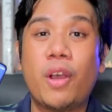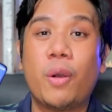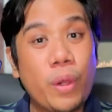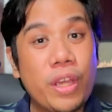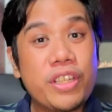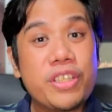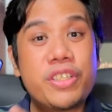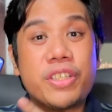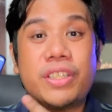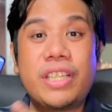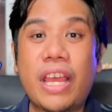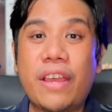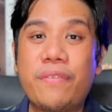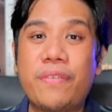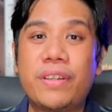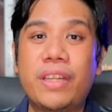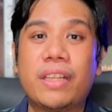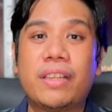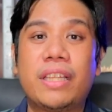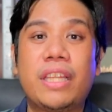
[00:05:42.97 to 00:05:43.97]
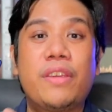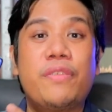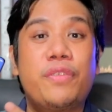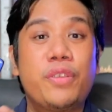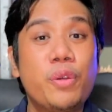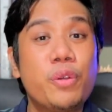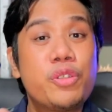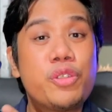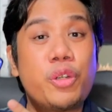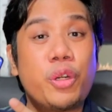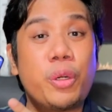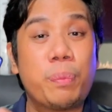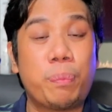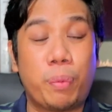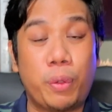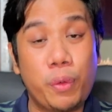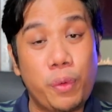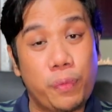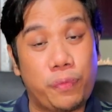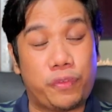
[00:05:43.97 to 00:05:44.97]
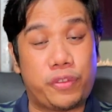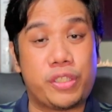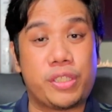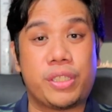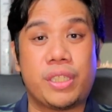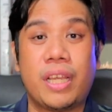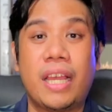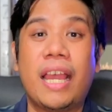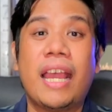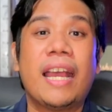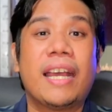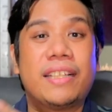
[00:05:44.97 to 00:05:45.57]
which definitely future proofs